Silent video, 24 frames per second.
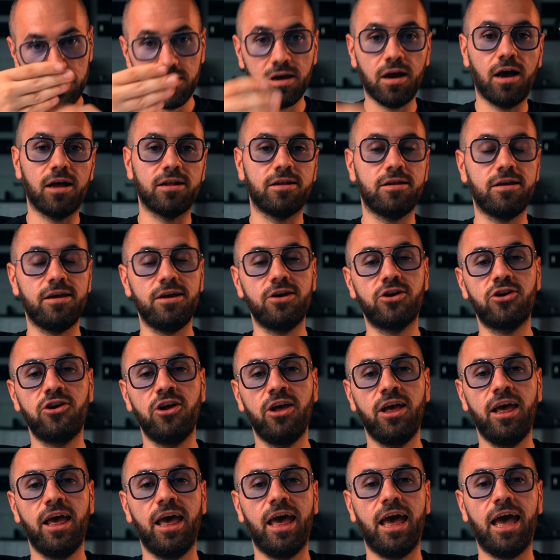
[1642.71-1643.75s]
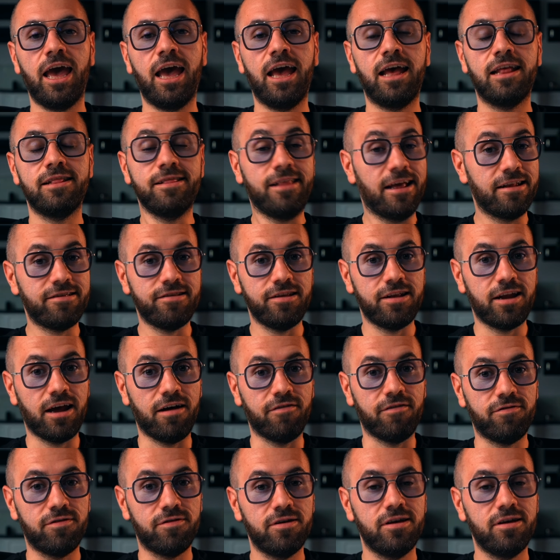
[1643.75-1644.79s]
cut here and that's
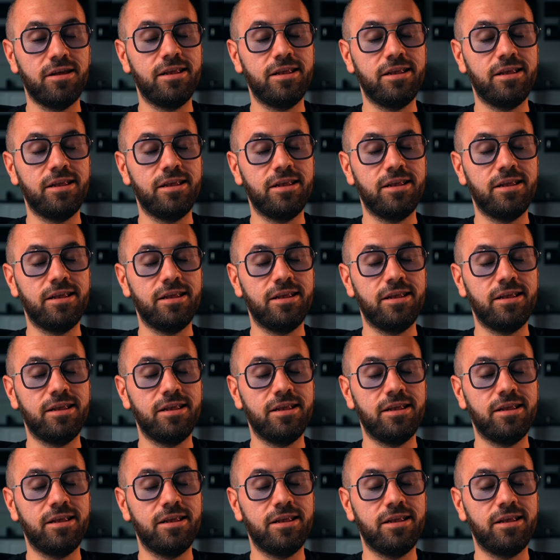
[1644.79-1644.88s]
enough.